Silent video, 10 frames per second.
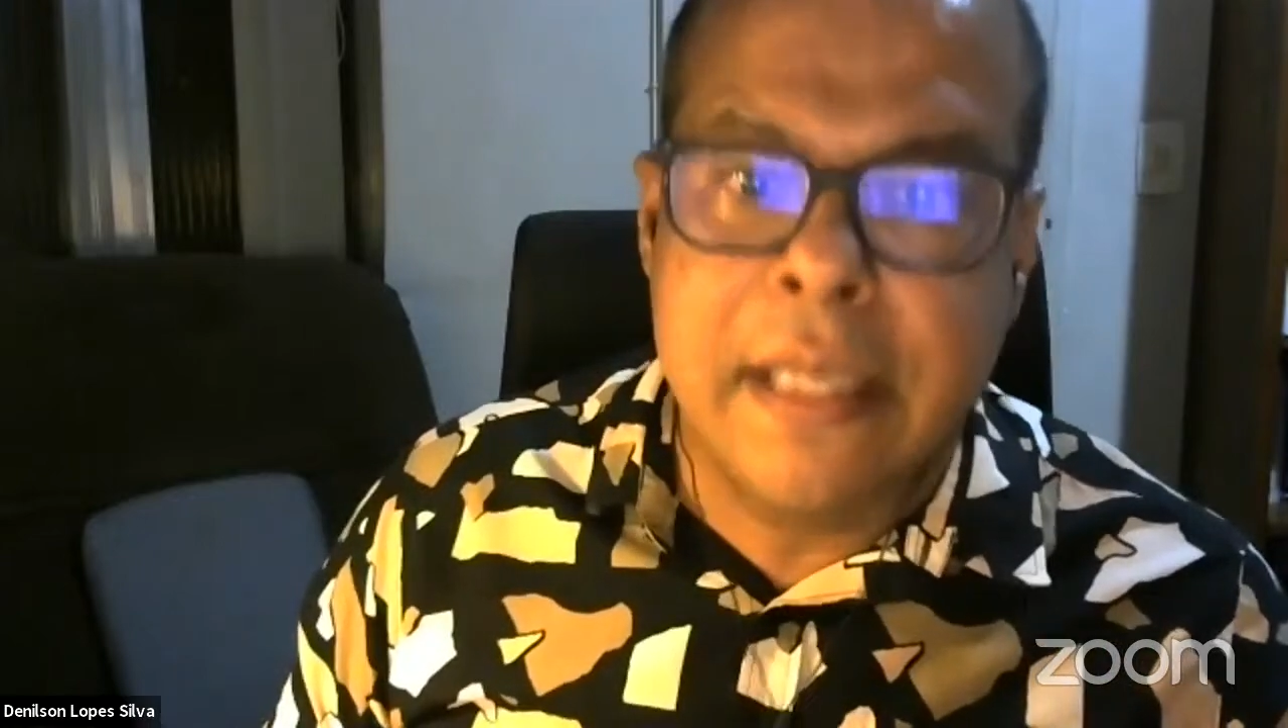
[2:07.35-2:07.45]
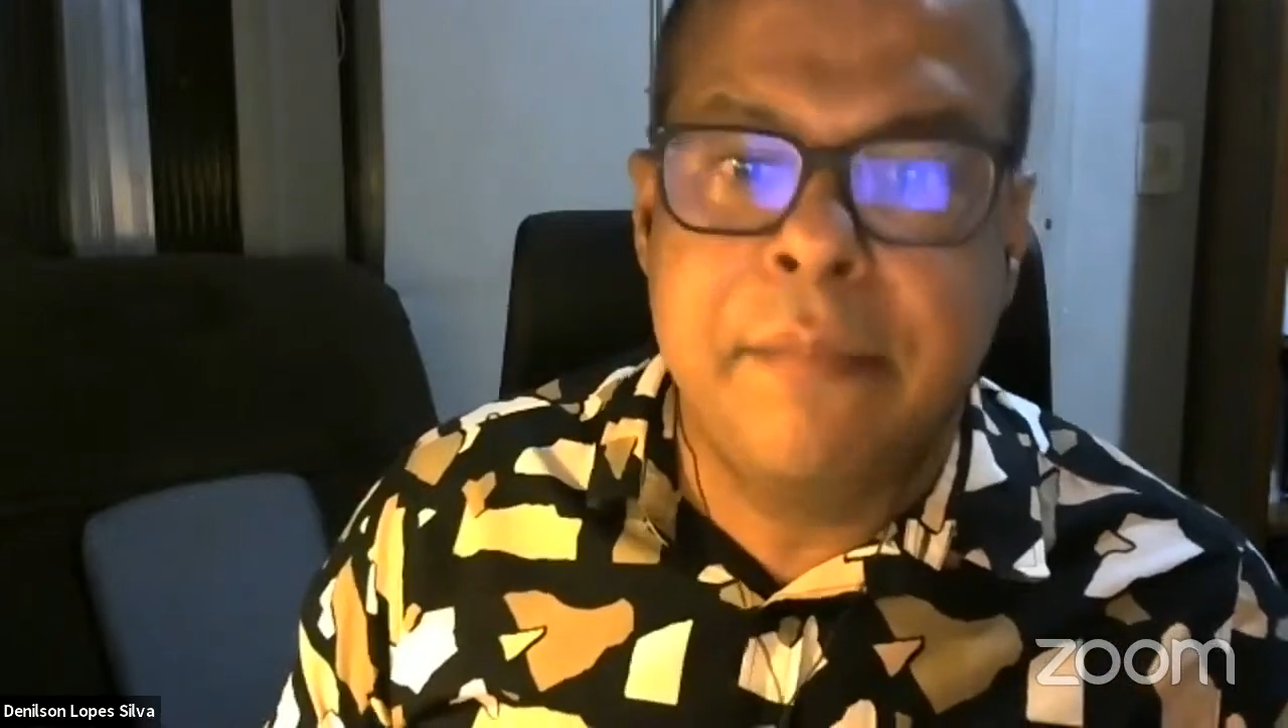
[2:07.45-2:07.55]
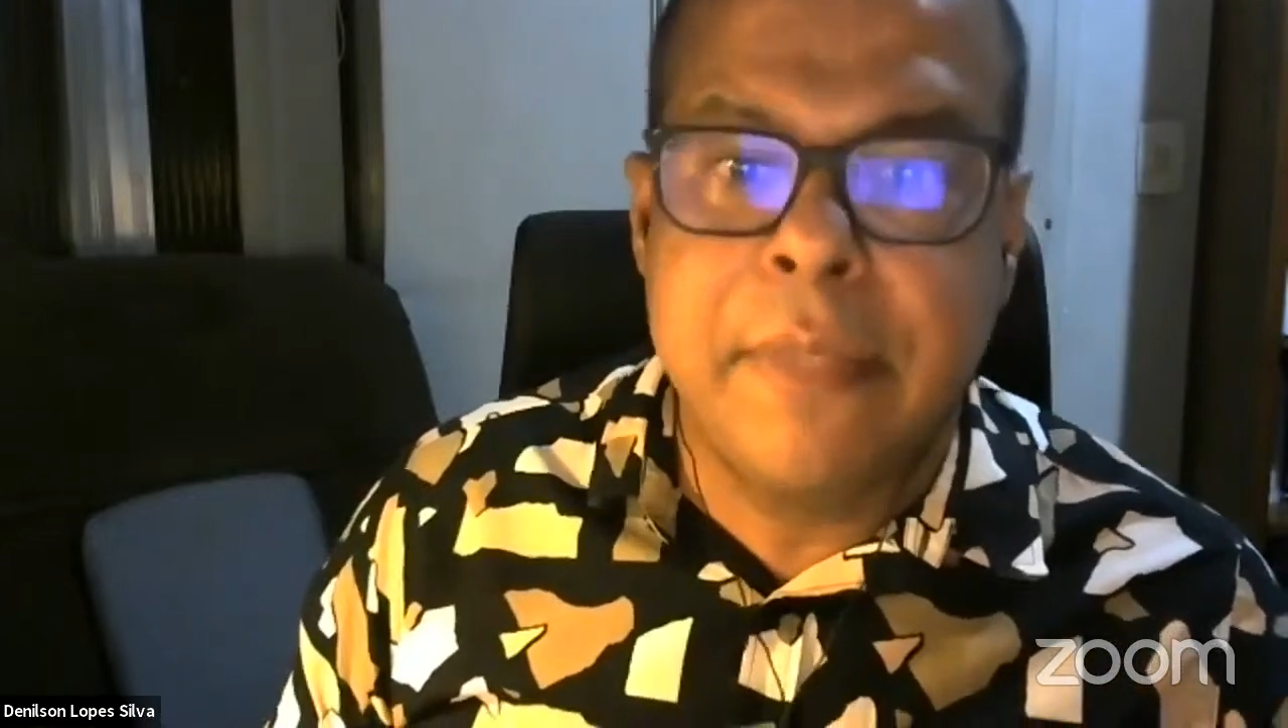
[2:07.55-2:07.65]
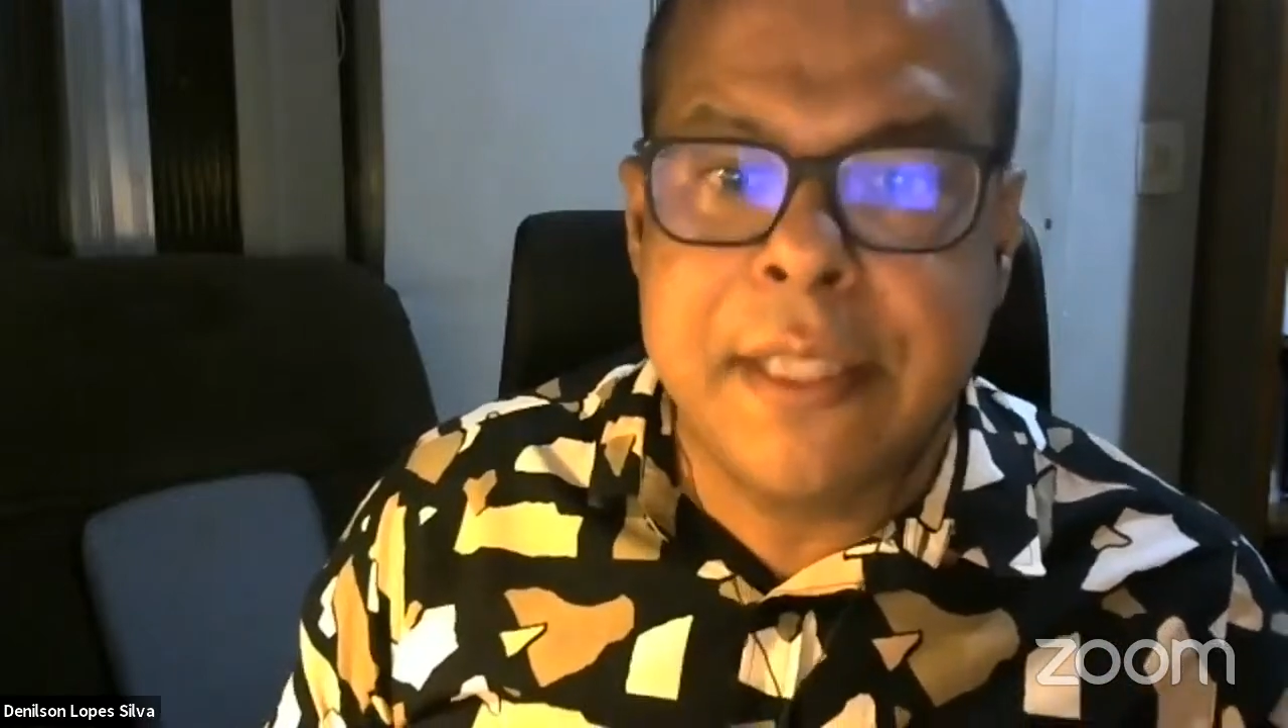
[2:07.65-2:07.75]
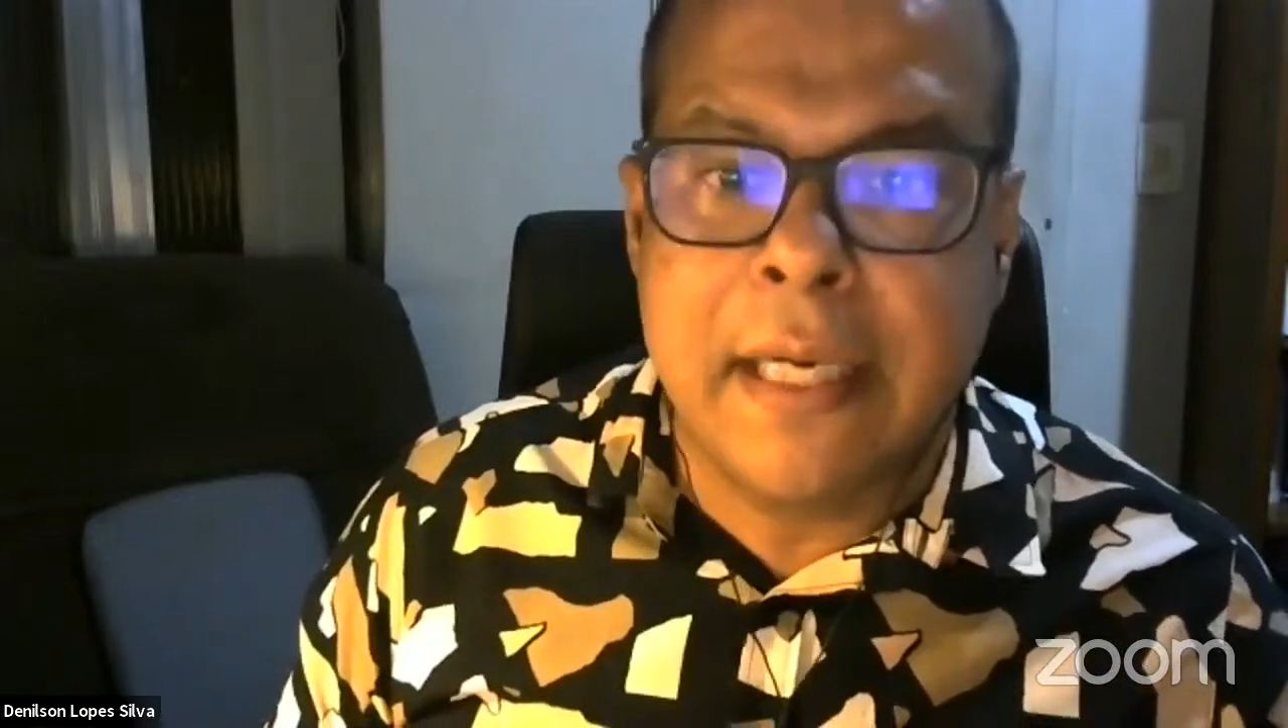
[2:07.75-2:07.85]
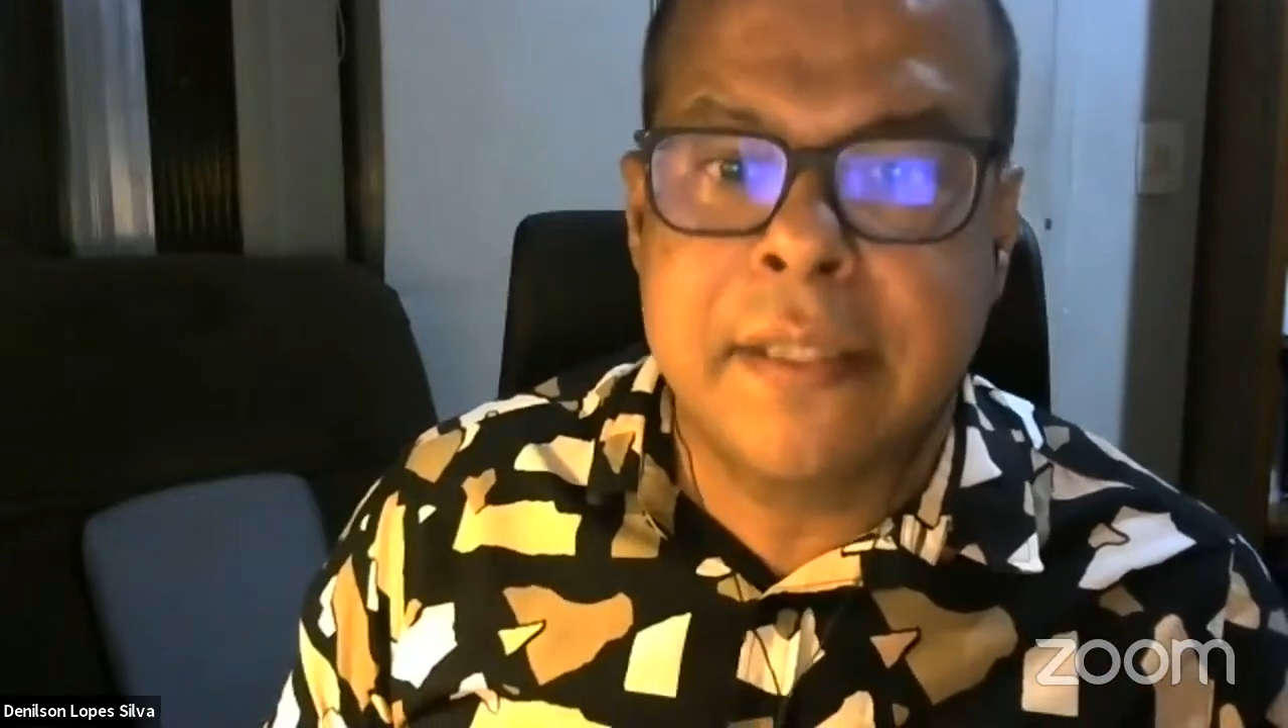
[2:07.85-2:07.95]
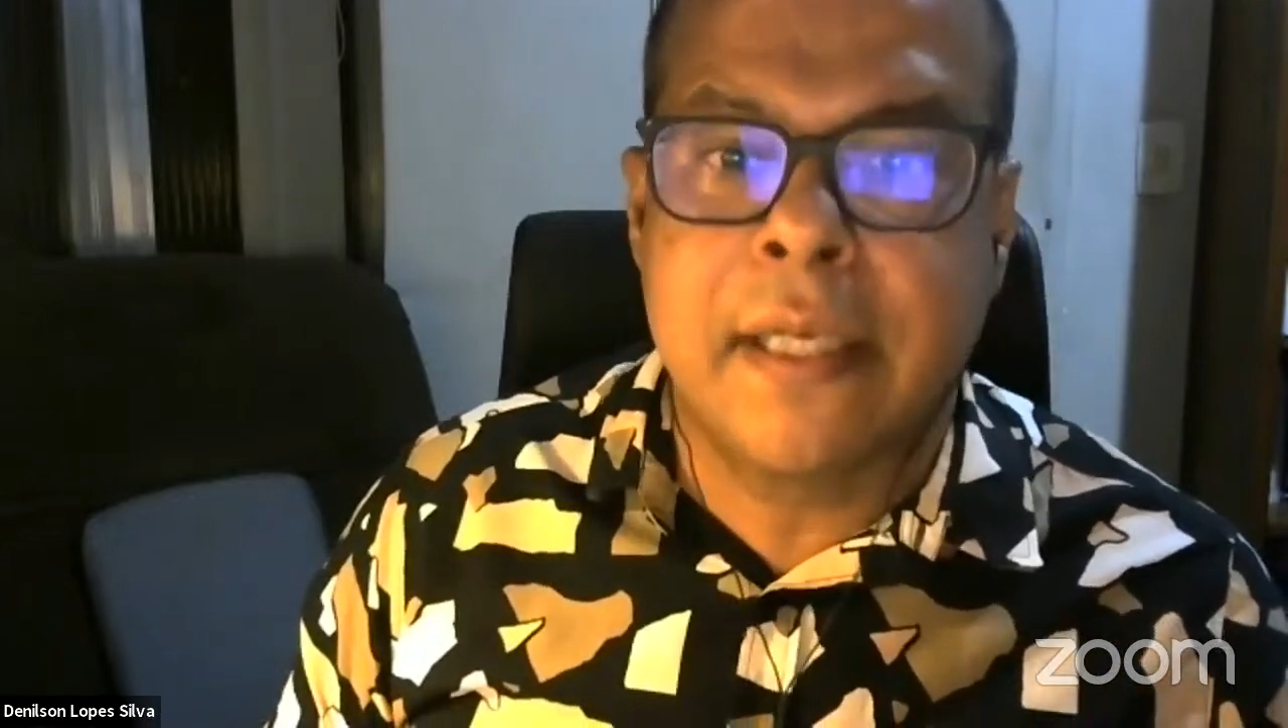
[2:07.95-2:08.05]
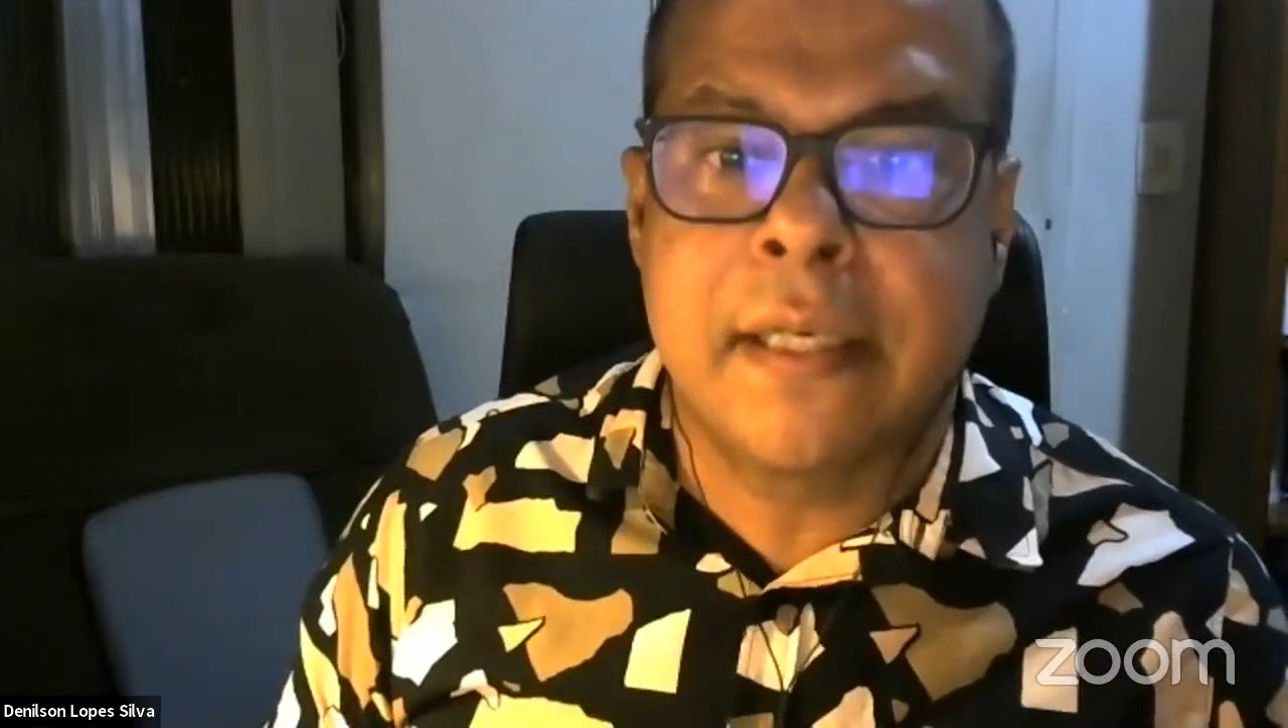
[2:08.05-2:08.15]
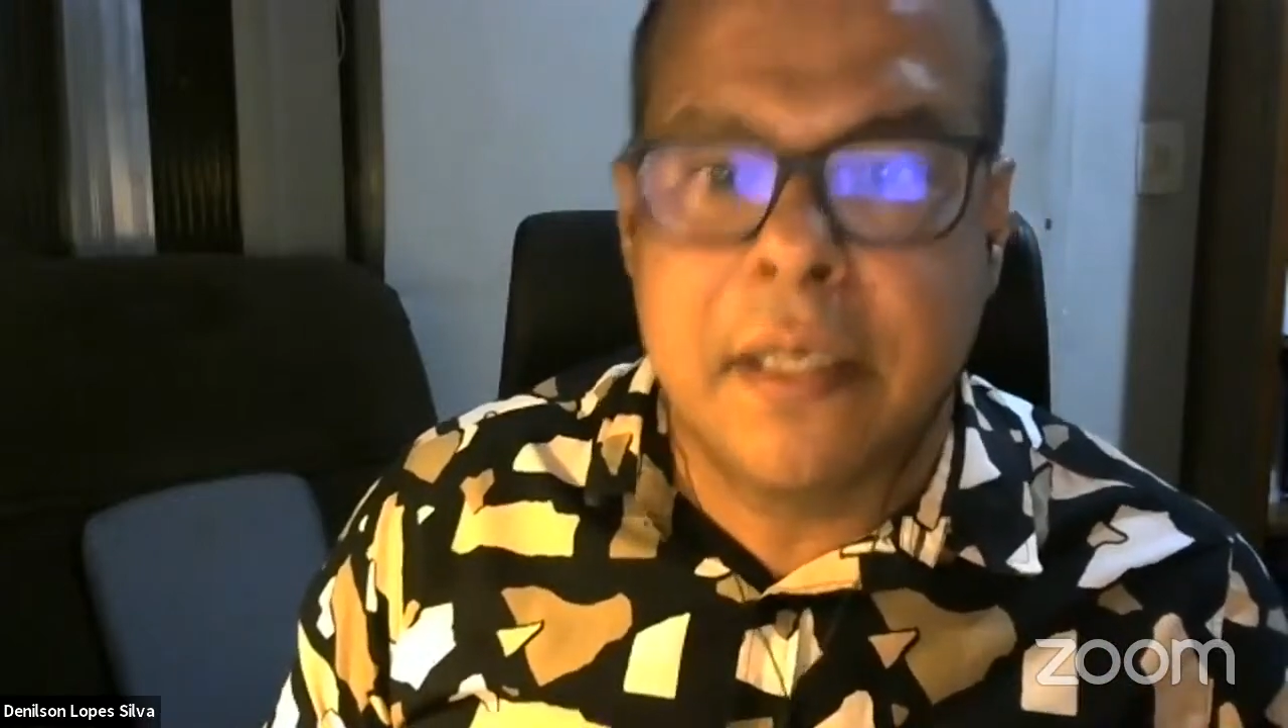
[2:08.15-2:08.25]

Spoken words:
in mediatic